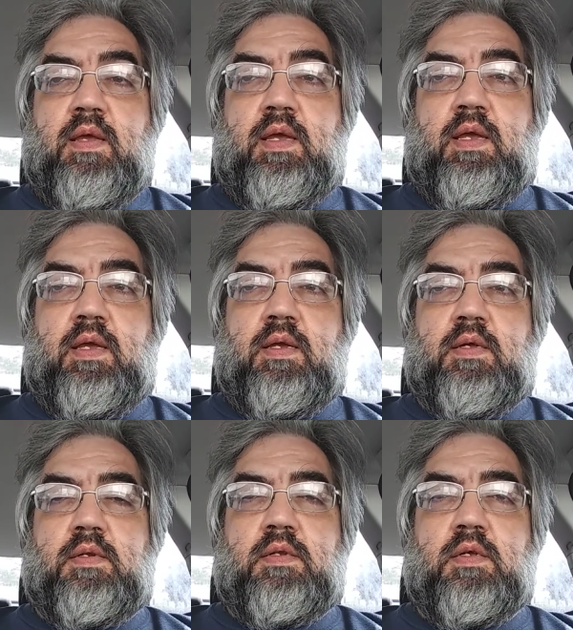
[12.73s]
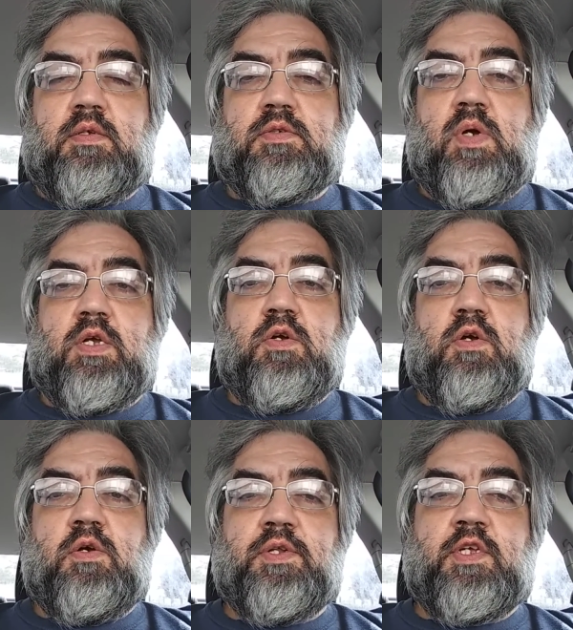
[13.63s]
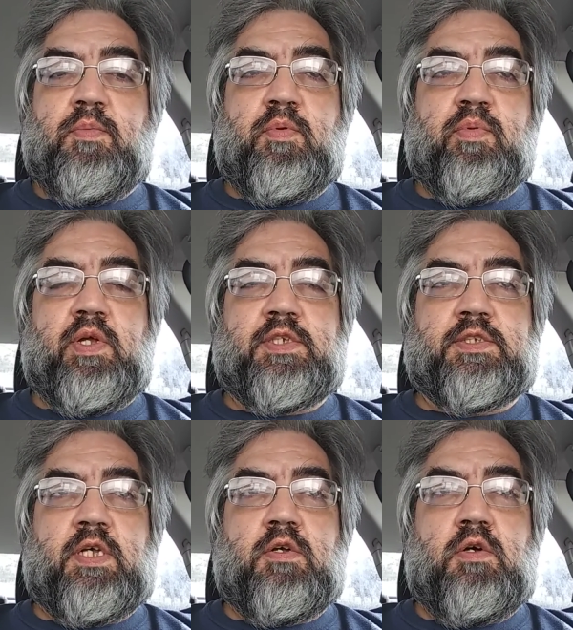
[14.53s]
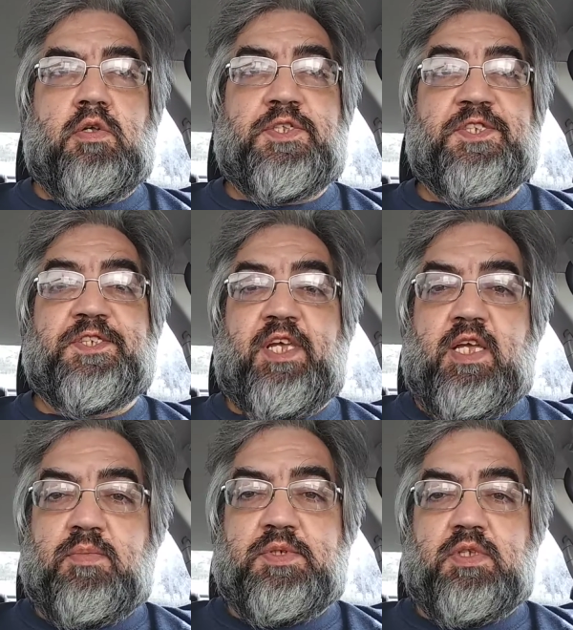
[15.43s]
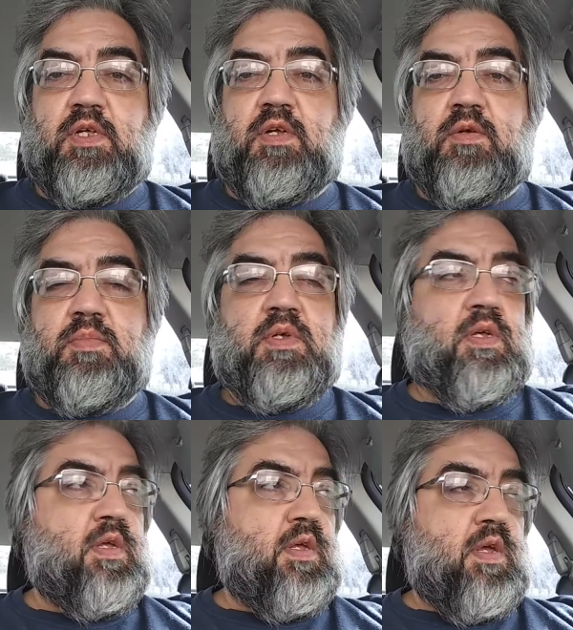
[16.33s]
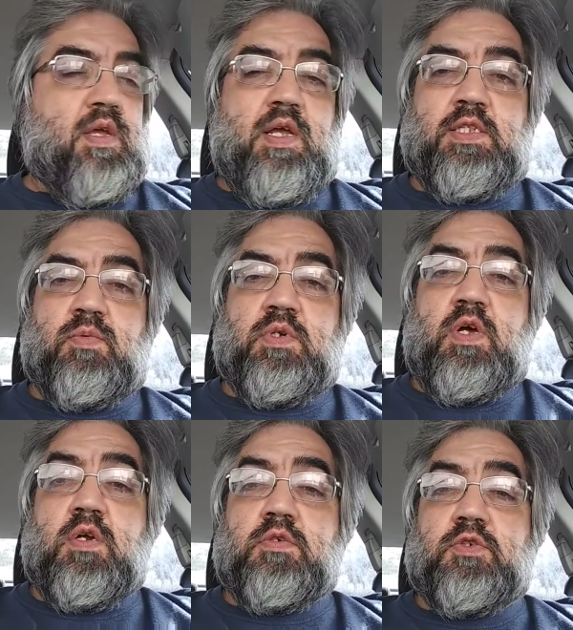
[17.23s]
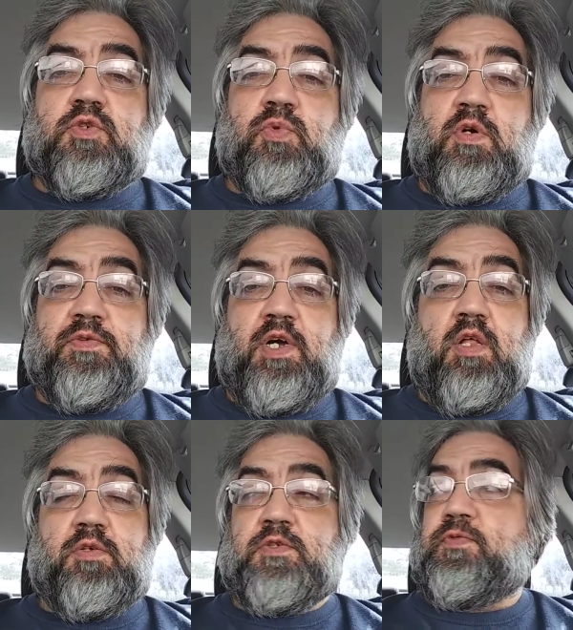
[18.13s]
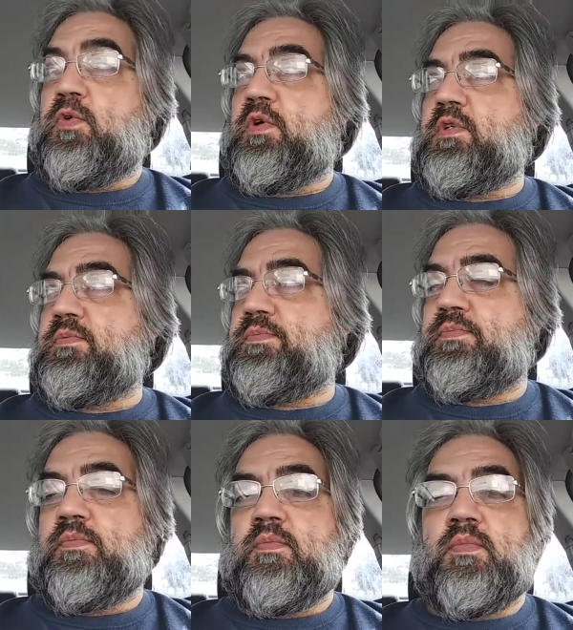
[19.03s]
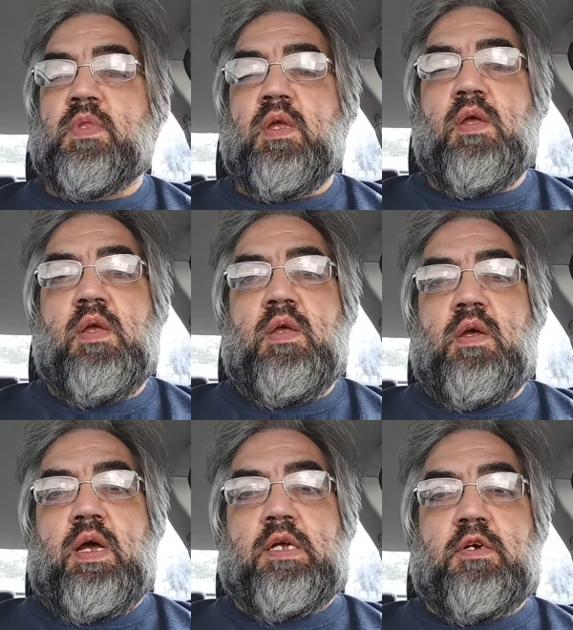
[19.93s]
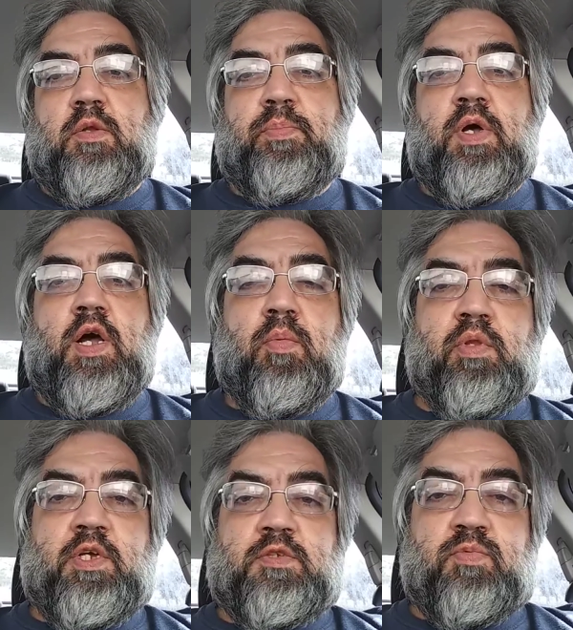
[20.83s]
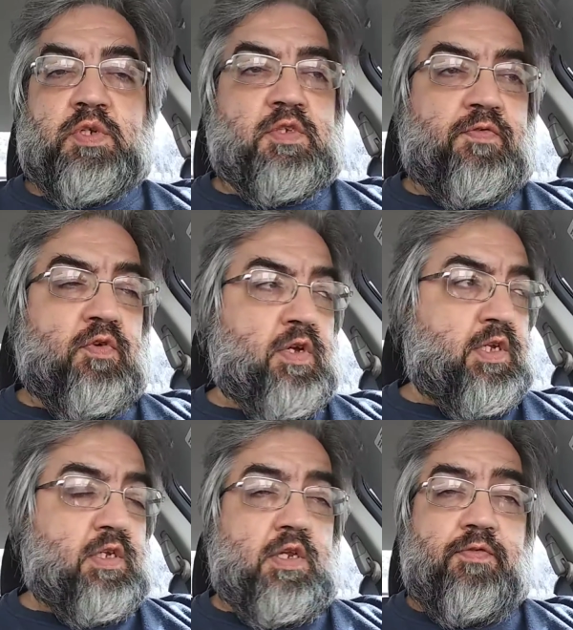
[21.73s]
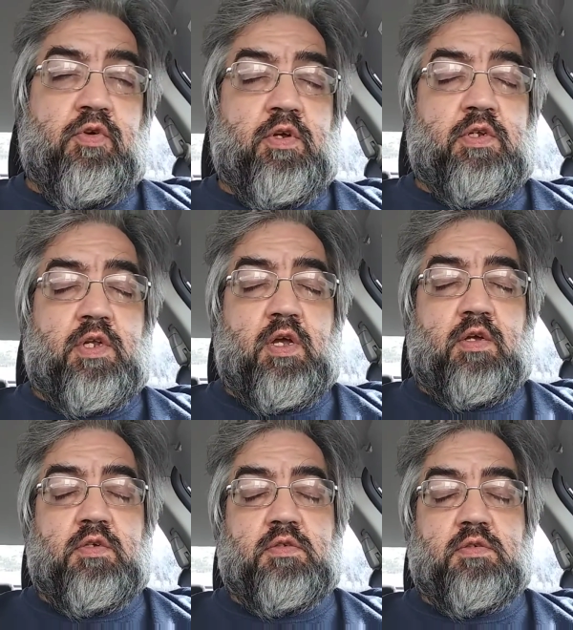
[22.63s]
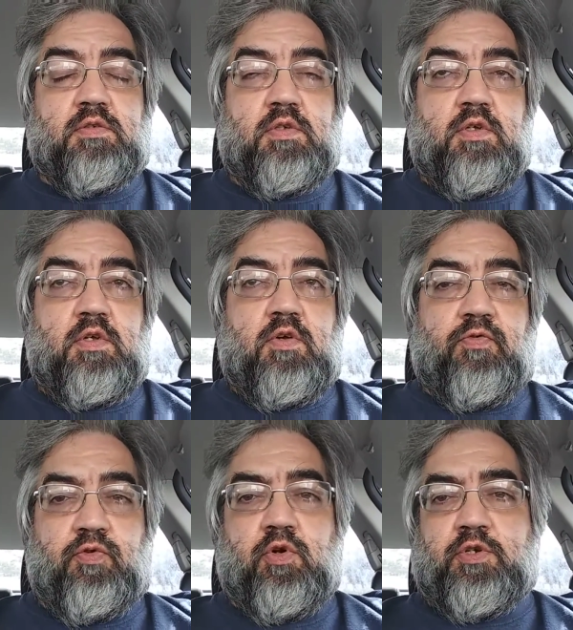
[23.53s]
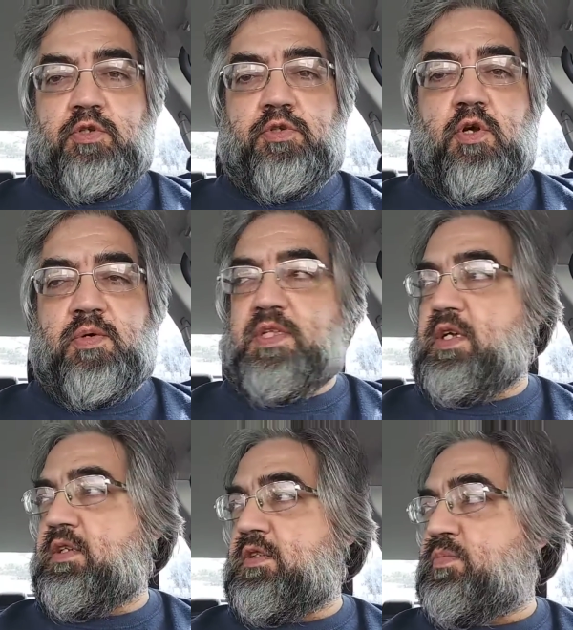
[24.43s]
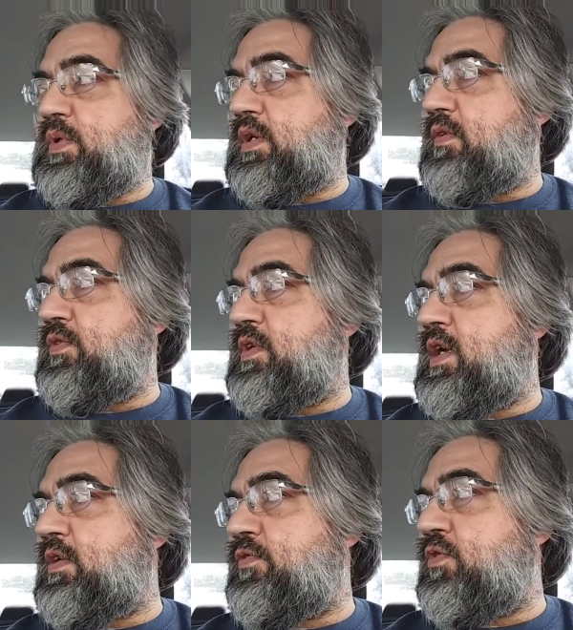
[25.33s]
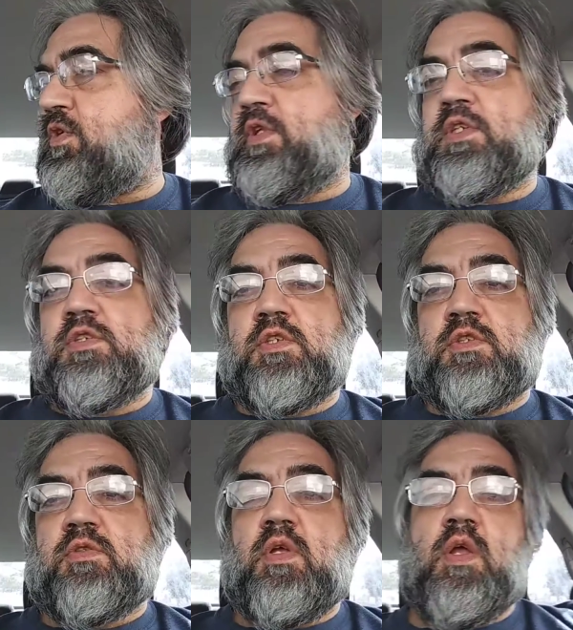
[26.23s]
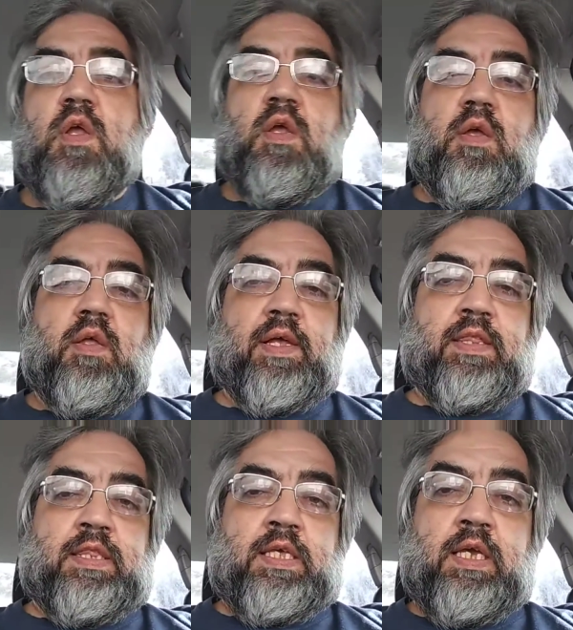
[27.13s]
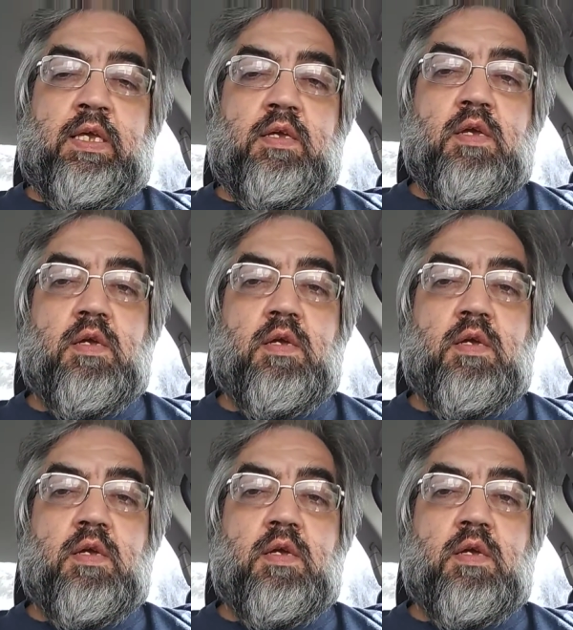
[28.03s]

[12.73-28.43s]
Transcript: and so I called a couple places. I called Sam's Club, and they want $112 for it. I called Publix, which if you're in if you're in uh, Florida, you'll know what that is. But if you're not in Florida, that's just like the